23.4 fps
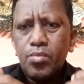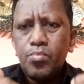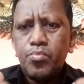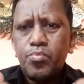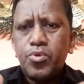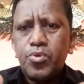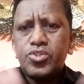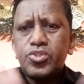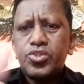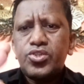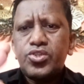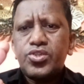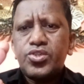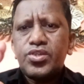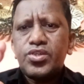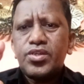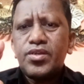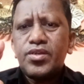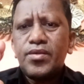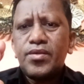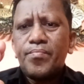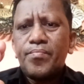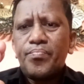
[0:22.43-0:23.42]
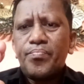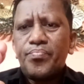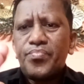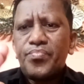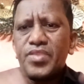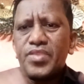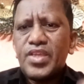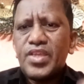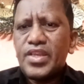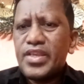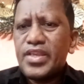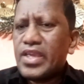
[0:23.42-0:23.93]
push
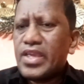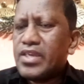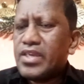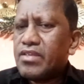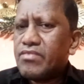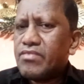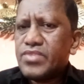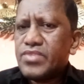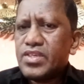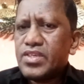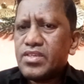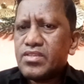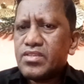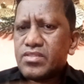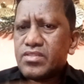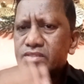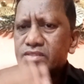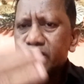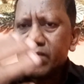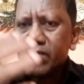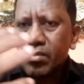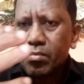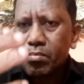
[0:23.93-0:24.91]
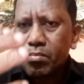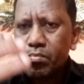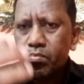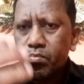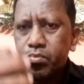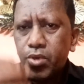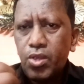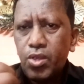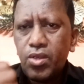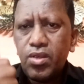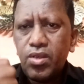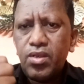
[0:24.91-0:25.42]
the negative things,
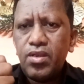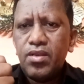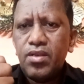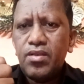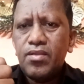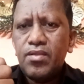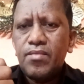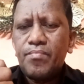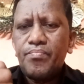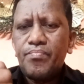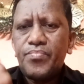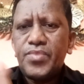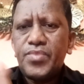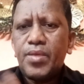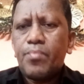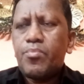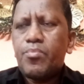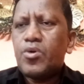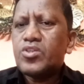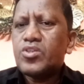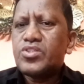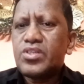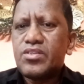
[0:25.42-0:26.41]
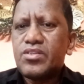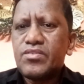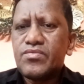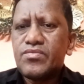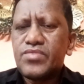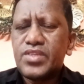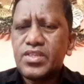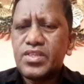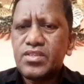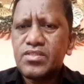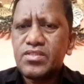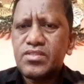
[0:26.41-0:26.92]
pull the positive
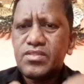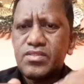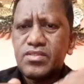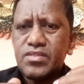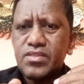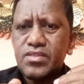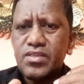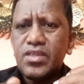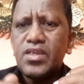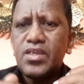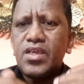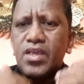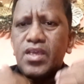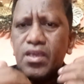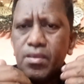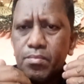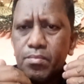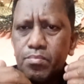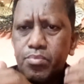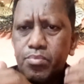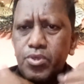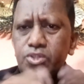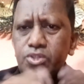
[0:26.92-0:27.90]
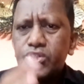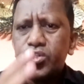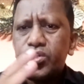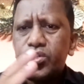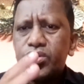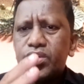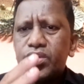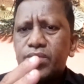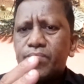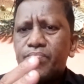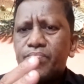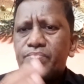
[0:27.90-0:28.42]
things.
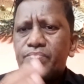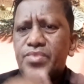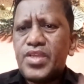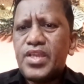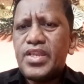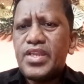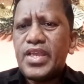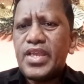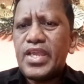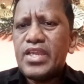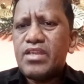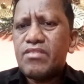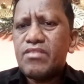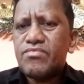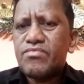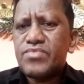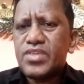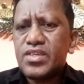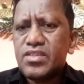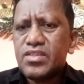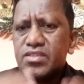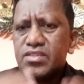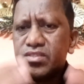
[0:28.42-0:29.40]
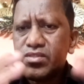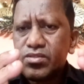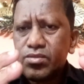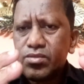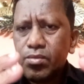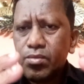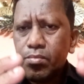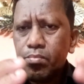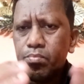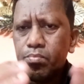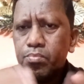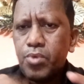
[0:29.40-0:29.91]
Push the negative things,
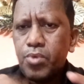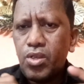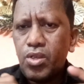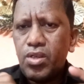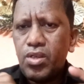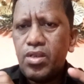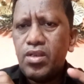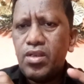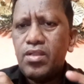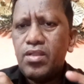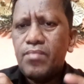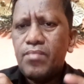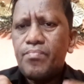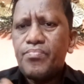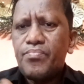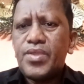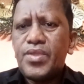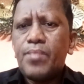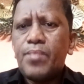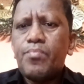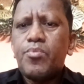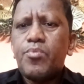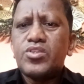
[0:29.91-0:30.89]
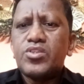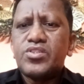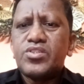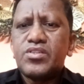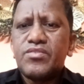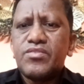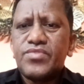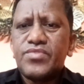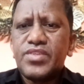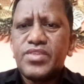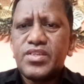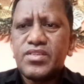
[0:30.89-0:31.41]
pull the
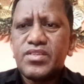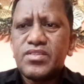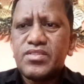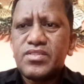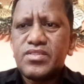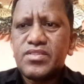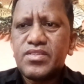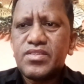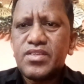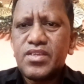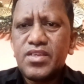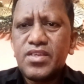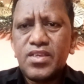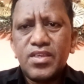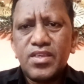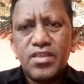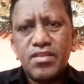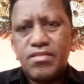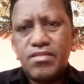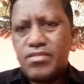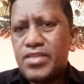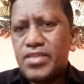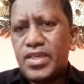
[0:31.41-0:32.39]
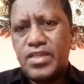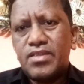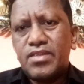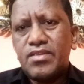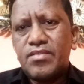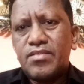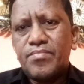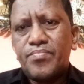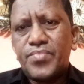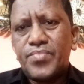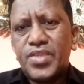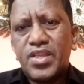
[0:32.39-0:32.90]
positive things. Then
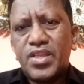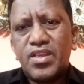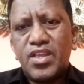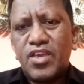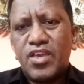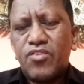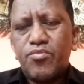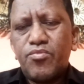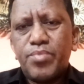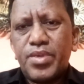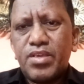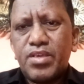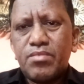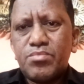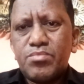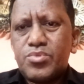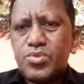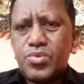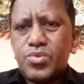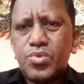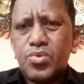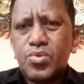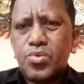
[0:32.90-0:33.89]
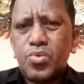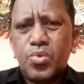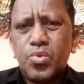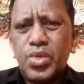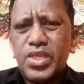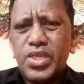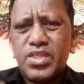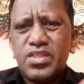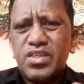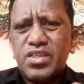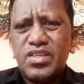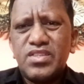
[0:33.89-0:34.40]
life becomes
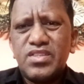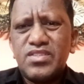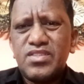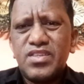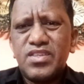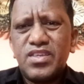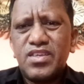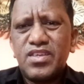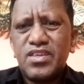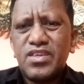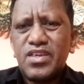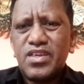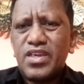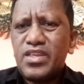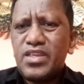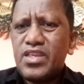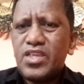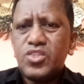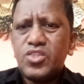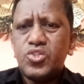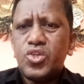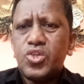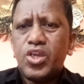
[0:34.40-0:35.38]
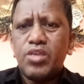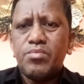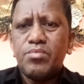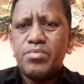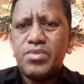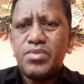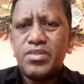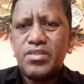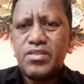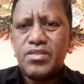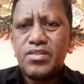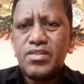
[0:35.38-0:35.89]
quite easy and
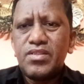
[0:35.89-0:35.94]
enjoyable.